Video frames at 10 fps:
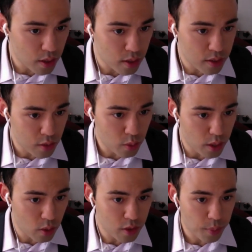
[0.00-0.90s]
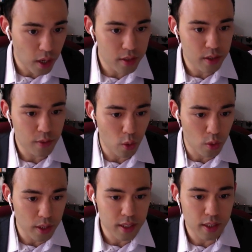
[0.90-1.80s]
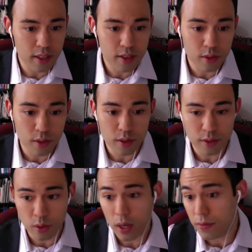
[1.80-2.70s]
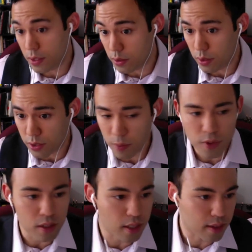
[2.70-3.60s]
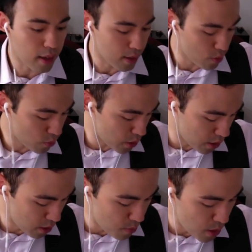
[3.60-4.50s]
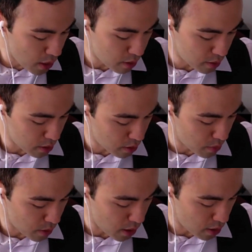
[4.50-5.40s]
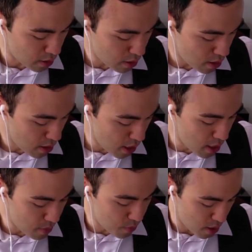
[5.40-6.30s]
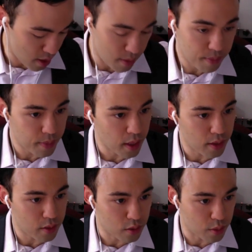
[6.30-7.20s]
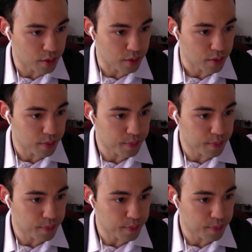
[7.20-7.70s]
since we know it's a positive correlation, it needs to, the graph needs to look something like that, we can immediately eliminate A and B answer choices.